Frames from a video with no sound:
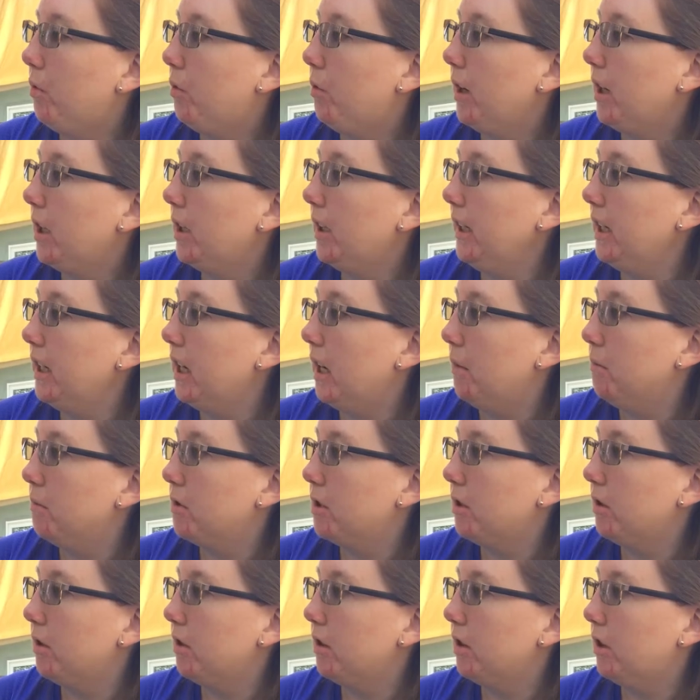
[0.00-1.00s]
quickly come
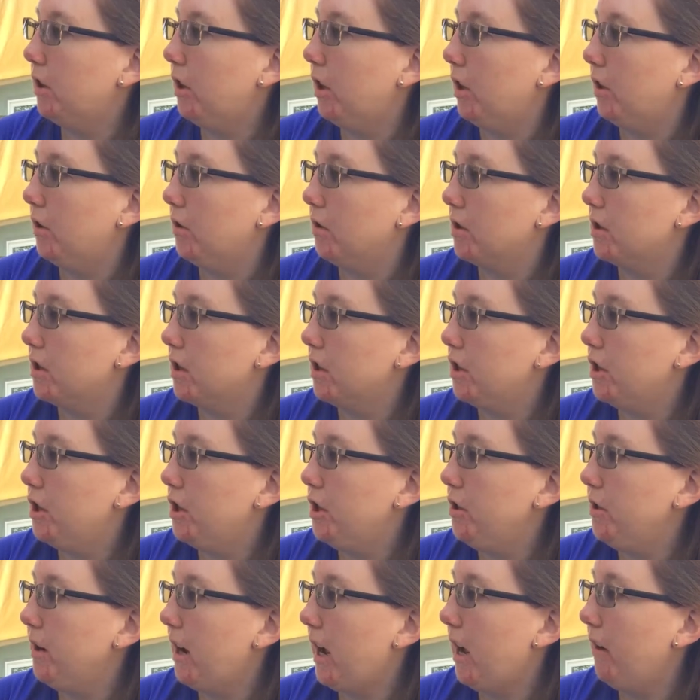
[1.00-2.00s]
to a close.
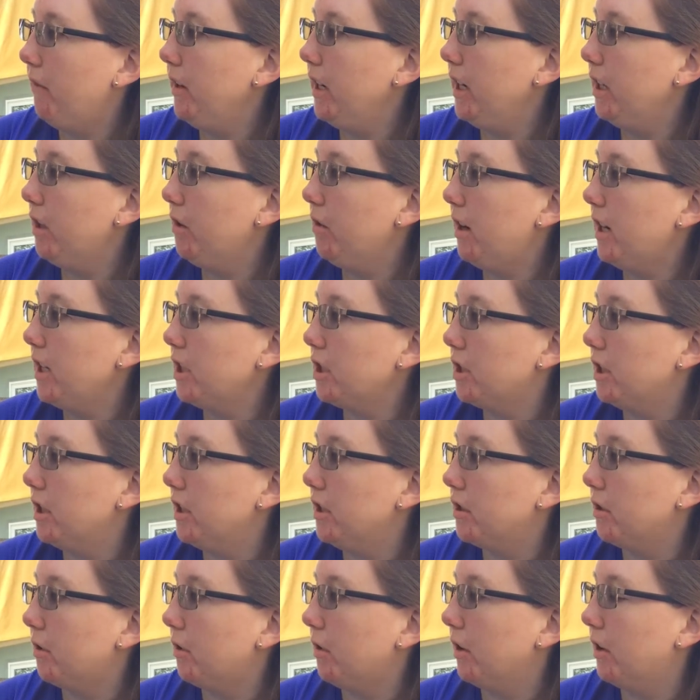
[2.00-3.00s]
Do you have any
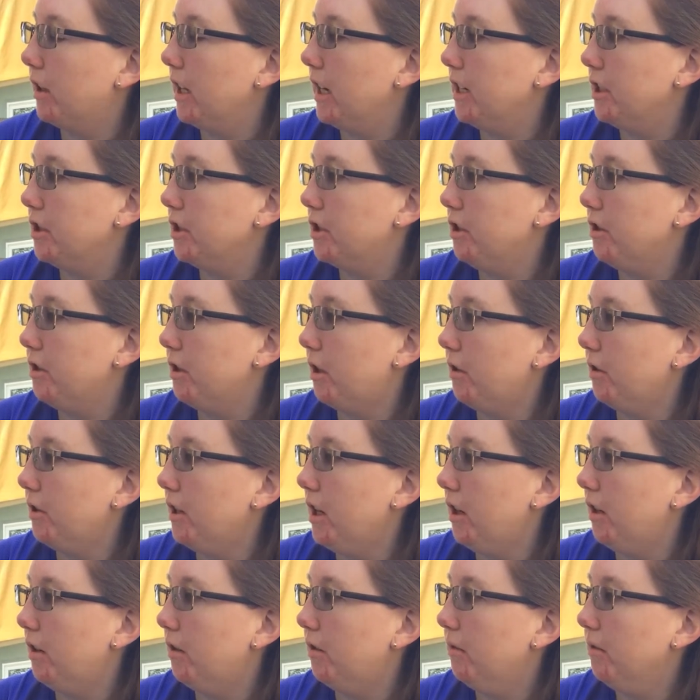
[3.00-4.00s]
questions or things you don't
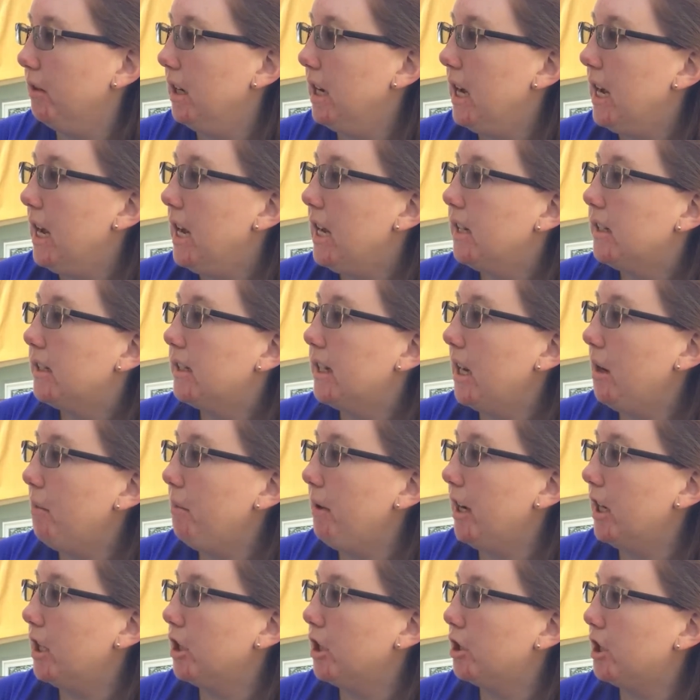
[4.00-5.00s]
know?
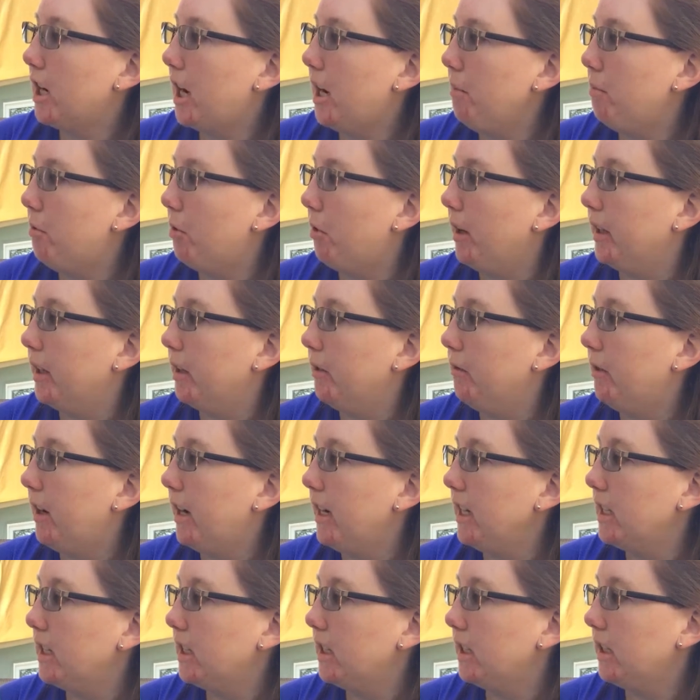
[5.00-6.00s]
Sammy, a shy boy, then
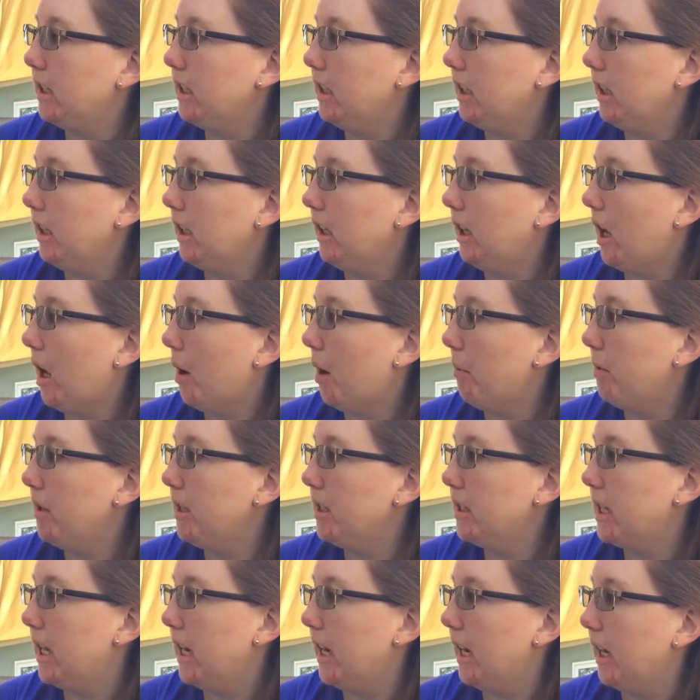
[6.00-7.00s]
raised up
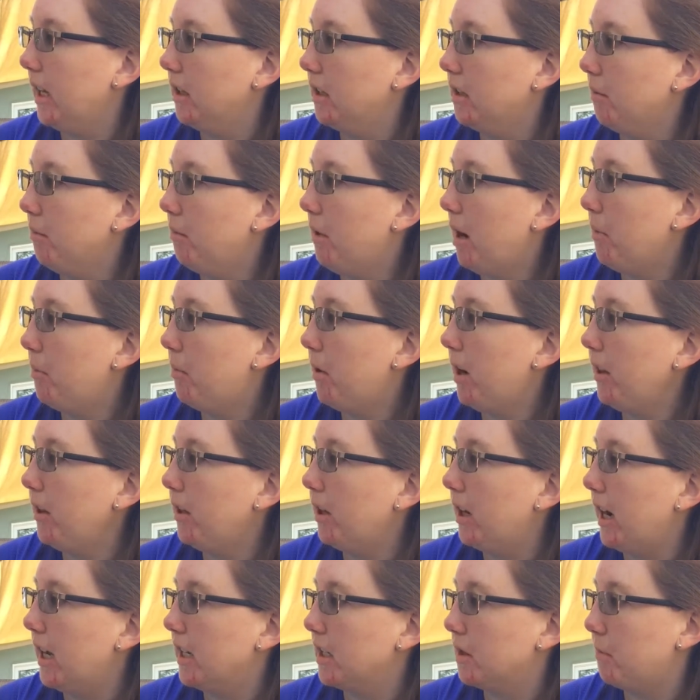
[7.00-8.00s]
his hand. My
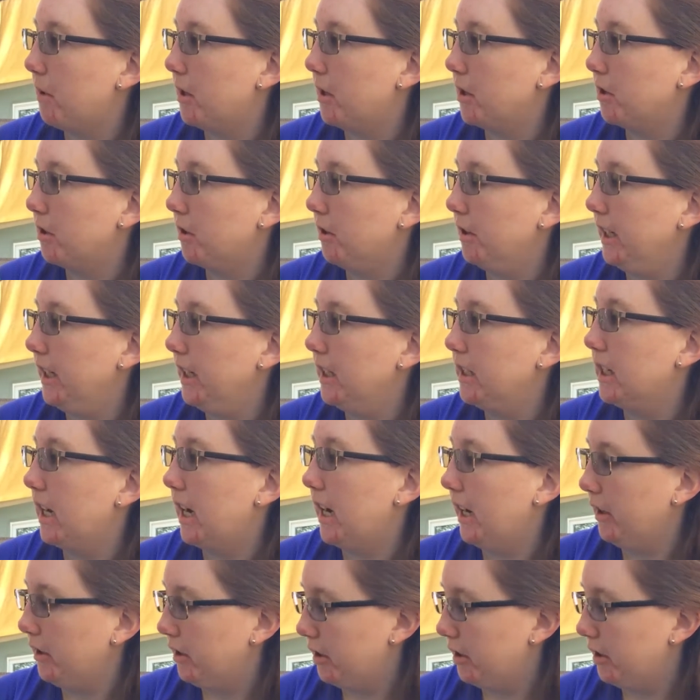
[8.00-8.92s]
brother has special needs, I